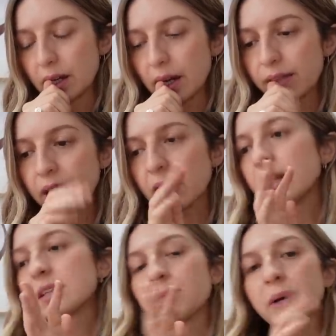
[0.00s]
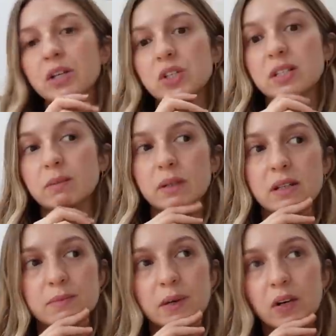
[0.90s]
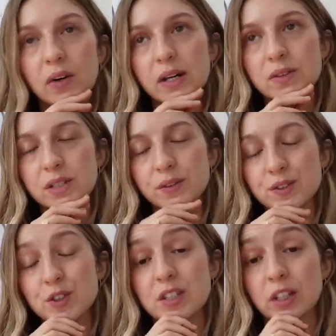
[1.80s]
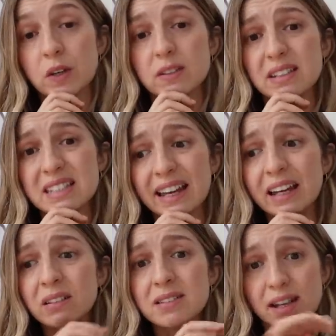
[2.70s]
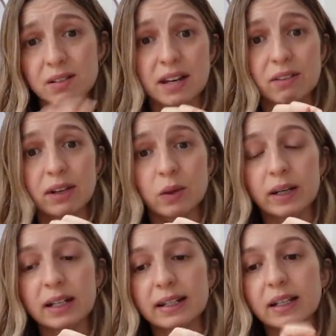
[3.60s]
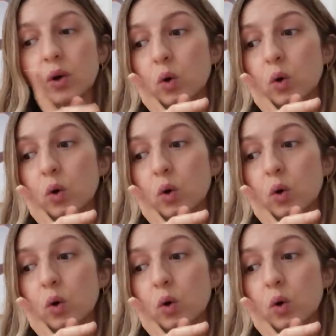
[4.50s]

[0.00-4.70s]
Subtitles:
I think I need to purchase it because Margaret Howell stuff, as soon as it goes in the sale, sells out really quickly.